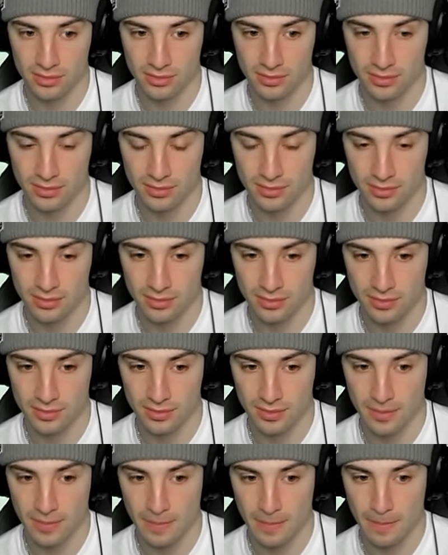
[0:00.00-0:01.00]

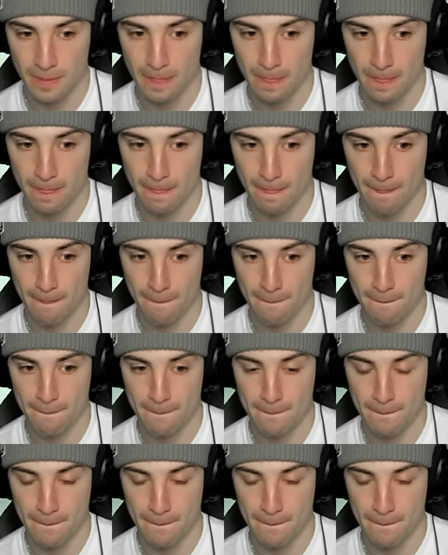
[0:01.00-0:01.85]
No one is speaking in this clip.